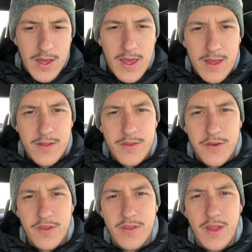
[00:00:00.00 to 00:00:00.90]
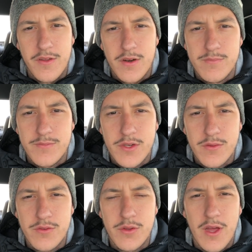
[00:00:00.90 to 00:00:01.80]
And there's another, you
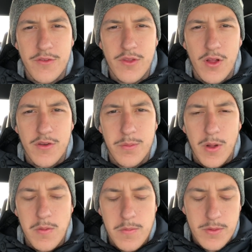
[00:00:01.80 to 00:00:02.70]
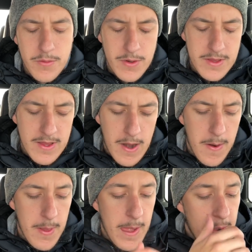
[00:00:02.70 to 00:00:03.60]
know, $2,000 probably right there.
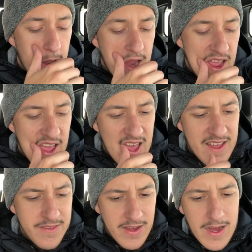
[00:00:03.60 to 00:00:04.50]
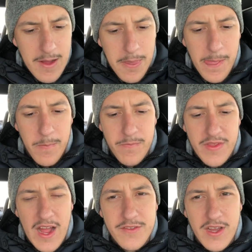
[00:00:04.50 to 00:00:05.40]
And
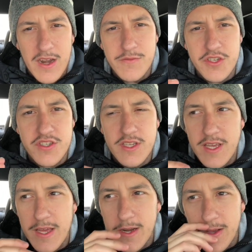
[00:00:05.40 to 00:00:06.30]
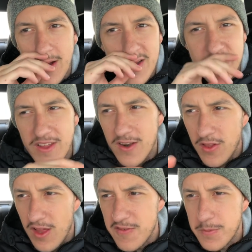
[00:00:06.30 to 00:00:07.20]
that's kind of just the hidden costs that a
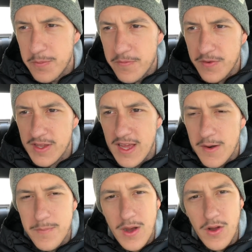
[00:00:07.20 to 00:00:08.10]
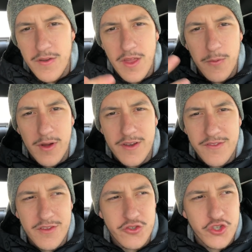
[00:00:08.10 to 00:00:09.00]
lot of people forget about. Another one
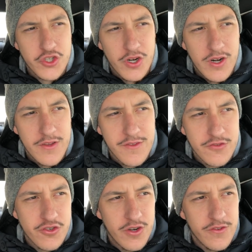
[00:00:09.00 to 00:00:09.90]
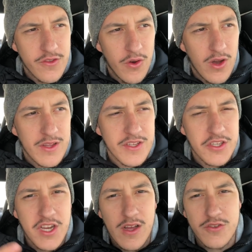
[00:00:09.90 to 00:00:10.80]
is insurance. Insurance, though, on the
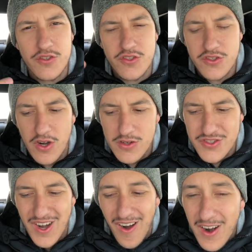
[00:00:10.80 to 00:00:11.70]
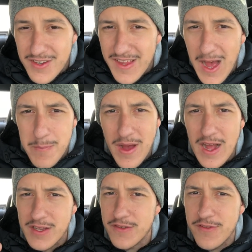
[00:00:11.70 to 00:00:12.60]
Challengers and Chargers aren't that
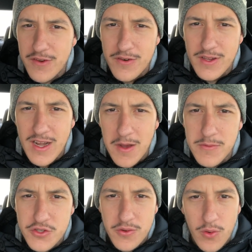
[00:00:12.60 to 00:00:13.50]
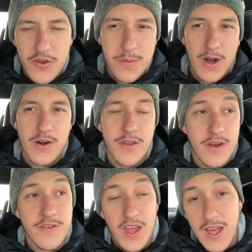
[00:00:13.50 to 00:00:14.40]
bad considering how much horsepower
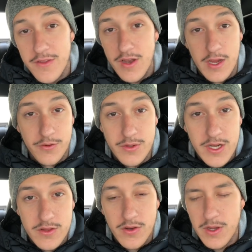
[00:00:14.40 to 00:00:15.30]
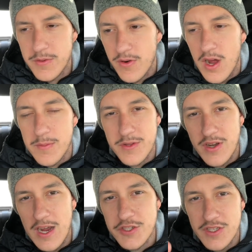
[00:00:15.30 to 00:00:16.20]
there is. They're not great, don't get me wrong, but
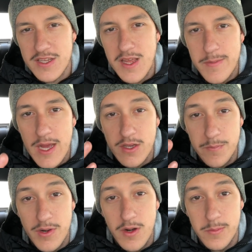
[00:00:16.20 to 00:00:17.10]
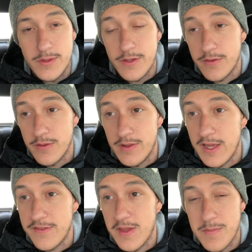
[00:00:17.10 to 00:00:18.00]
they're actually not that bad comparably to,
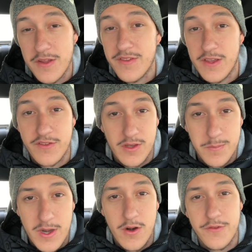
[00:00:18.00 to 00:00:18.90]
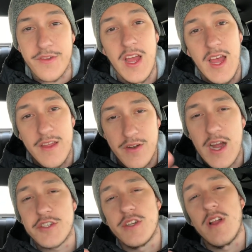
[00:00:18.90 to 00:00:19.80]
let's say, Mustangs and Camaros. They're
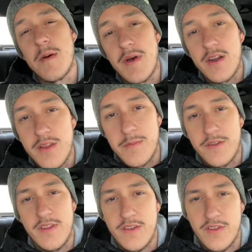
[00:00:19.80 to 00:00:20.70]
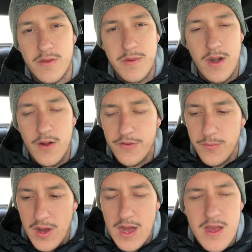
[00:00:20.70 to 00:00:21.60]
actually a lot better than Mustangs and Camaros.
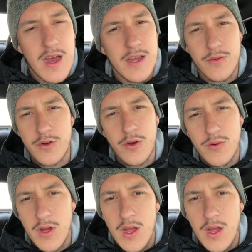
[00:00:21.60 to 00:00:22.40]
Why? I don't know.